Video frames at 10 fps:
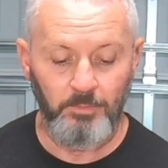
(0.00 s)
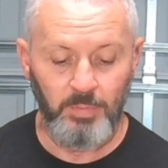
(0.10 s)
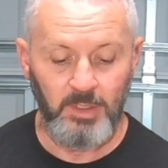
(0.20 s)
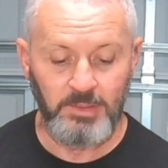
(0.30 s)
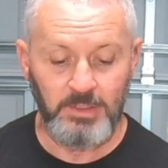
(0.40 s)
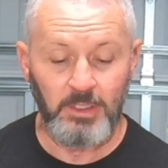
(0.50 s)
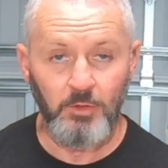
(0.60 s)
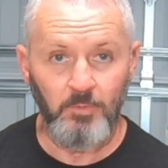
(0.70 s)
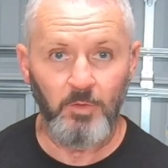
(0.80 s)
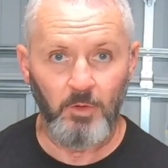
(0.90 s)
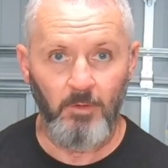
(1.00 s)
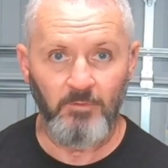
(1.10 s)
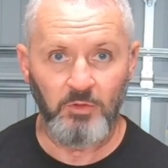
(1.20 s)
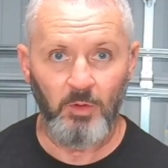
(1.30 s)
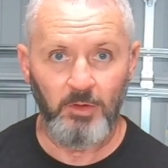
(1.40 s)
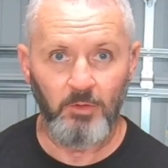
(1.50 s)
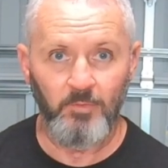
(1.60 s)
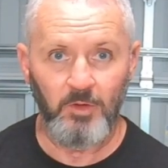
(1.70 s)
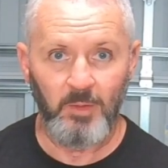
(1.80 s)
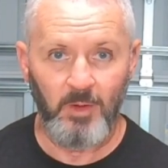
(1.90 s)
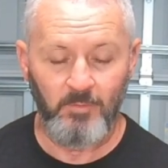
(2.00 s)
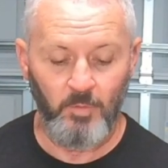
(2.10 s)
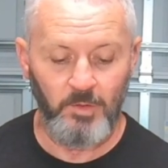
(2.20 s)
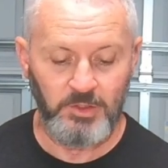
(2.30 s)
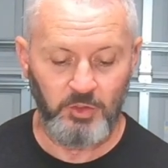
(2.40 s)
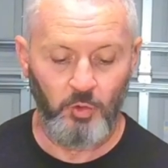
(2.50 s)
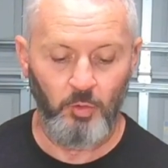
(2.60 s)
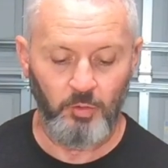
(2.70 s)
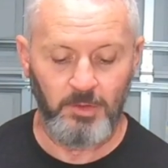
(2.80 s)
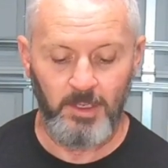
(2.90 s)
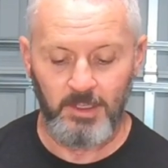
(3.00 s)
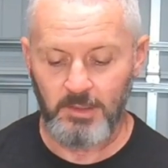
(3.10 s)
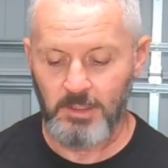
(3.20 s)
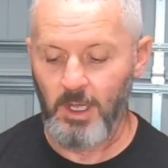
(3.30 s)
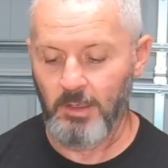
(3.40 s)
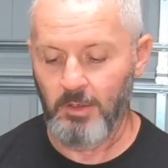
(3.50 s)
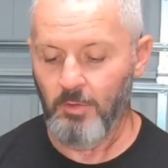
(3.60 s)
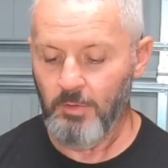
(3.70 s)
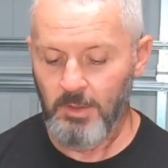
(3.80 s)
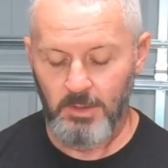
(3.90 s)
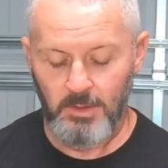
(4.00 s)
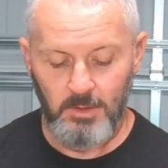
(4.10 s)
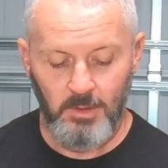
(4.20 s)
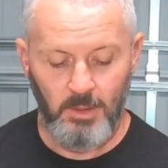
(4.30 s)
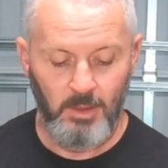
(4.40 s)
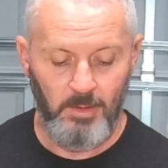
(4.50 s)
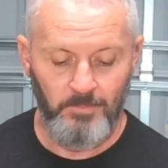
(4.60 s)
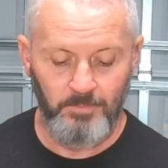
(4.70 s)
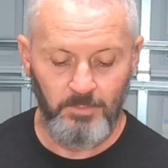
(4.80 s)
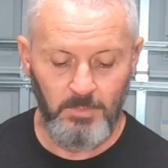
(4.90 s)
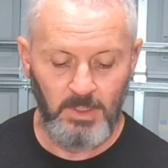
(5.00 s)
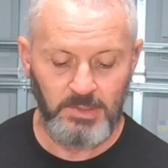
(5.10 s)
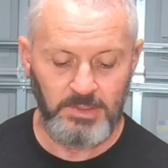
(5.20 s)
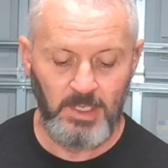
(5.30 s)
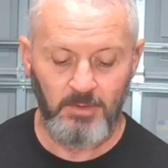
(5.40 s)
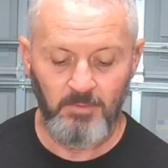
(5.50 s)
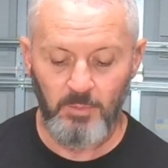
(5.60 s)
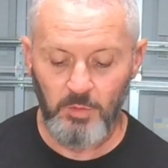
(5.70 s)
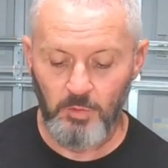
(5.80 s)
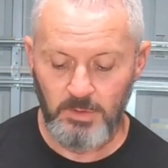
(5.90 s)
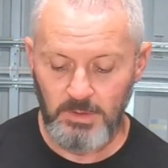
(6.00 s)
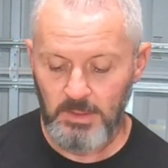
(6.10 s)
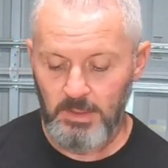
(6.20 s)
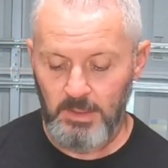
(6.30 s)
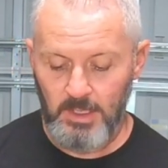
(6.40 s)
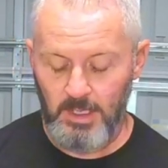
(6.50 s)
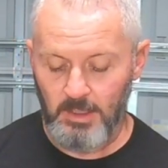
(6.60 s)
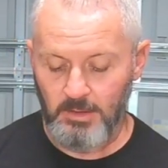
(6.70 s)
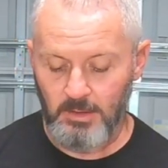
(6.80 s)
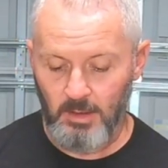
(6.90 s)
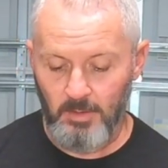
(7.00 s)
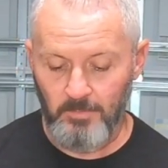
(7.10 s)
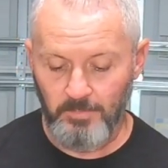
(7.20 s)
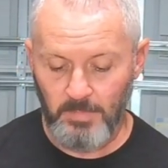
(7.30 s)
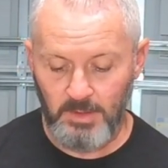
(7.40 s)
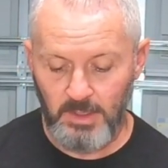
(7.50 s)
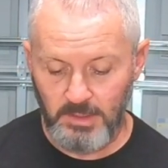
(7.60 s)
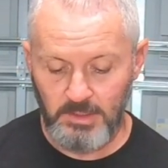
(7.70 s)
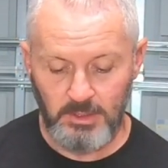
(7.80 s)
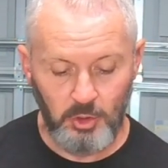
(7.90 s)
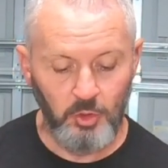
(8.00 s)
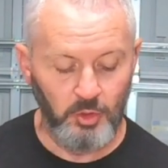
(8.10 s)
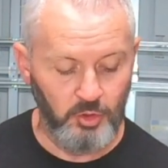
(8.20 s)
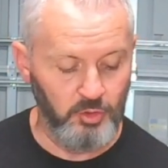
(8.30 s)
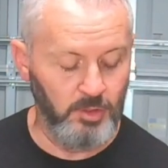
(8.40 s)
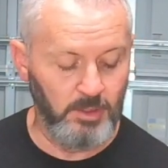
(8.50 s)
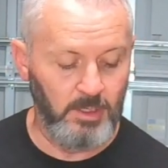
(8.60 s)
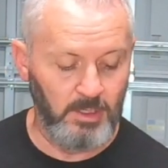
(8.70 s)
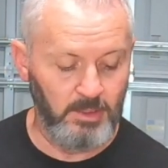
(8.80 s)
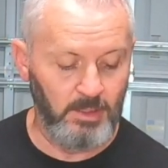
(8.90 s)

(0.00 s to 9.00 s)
because they do feel comfortable. I don't feel like my foot is curled like a taco inside of the boot, and they just look good.